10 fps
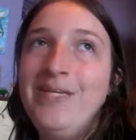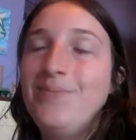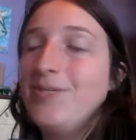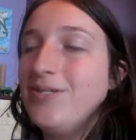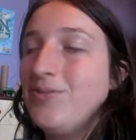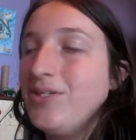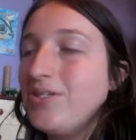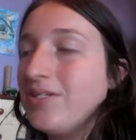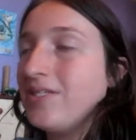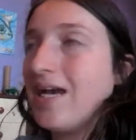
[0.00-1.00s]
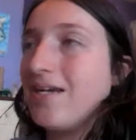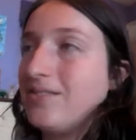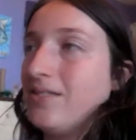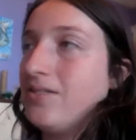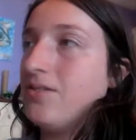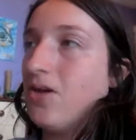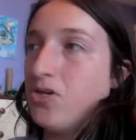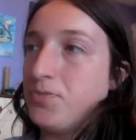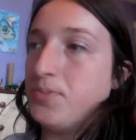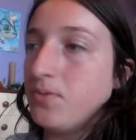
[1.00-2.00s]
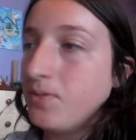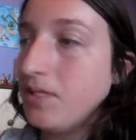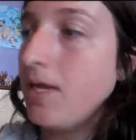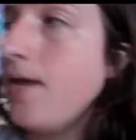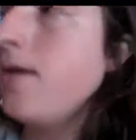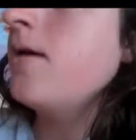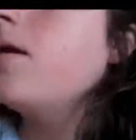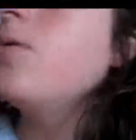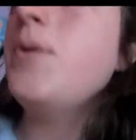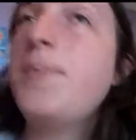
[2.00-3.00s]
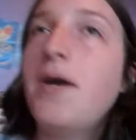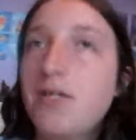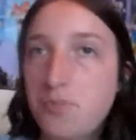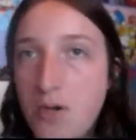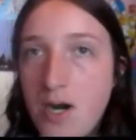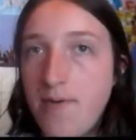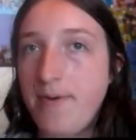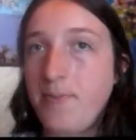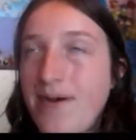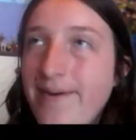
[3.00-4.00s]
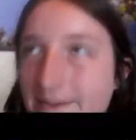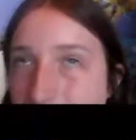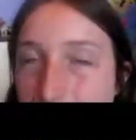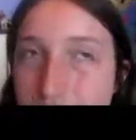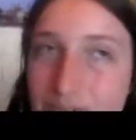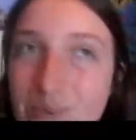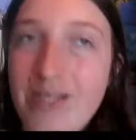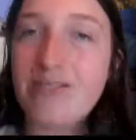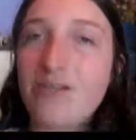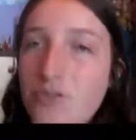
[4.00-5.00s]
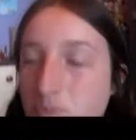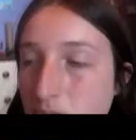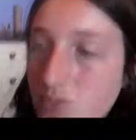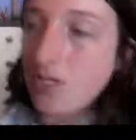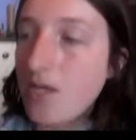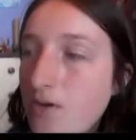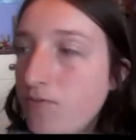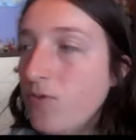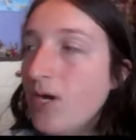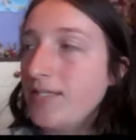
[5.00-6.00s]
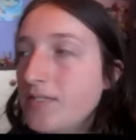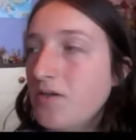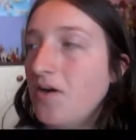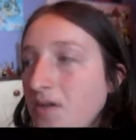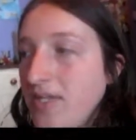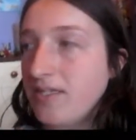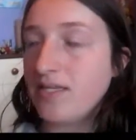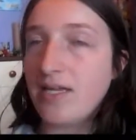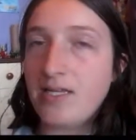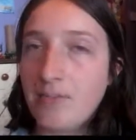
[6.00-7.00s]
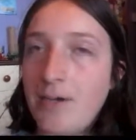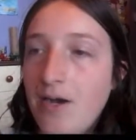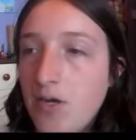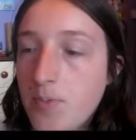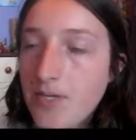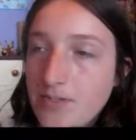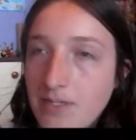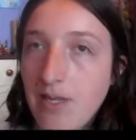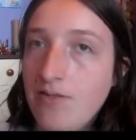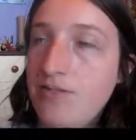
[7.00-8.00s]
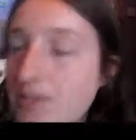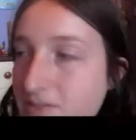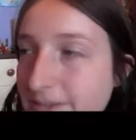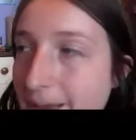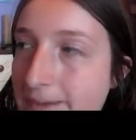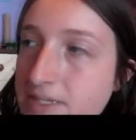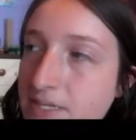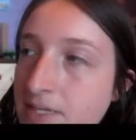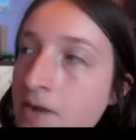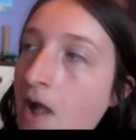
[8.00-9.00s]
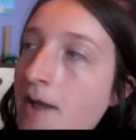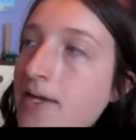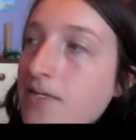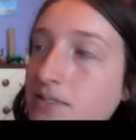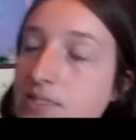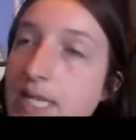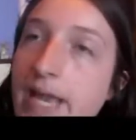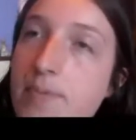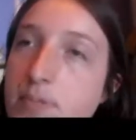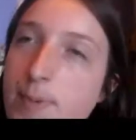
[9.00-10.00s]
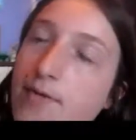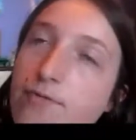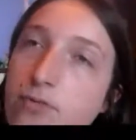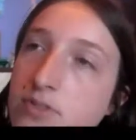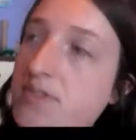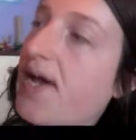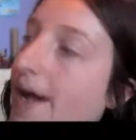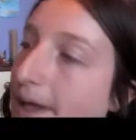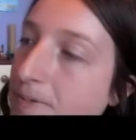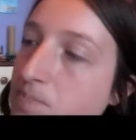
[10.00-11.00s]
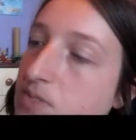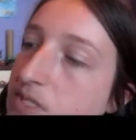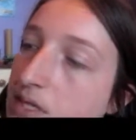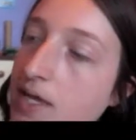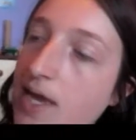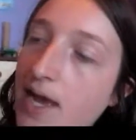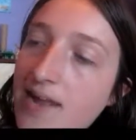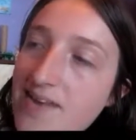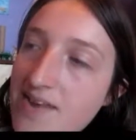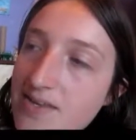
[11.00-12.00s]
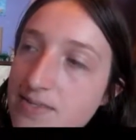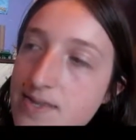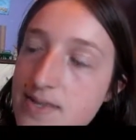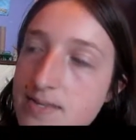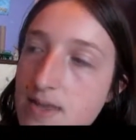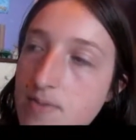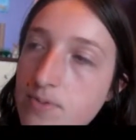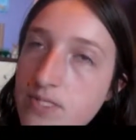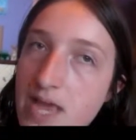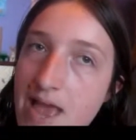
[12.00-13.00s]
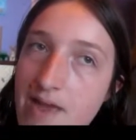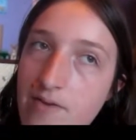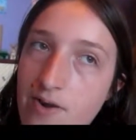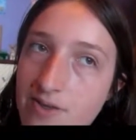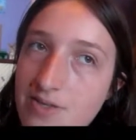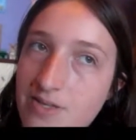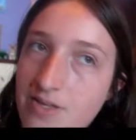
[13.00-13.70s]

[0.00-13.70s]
because we took a taxi to the hospital and I we passed Priory Park on the way to hospital before I saw Onix like in the park but I was close enough to catch it. it escaped about four times and then it says there was an error.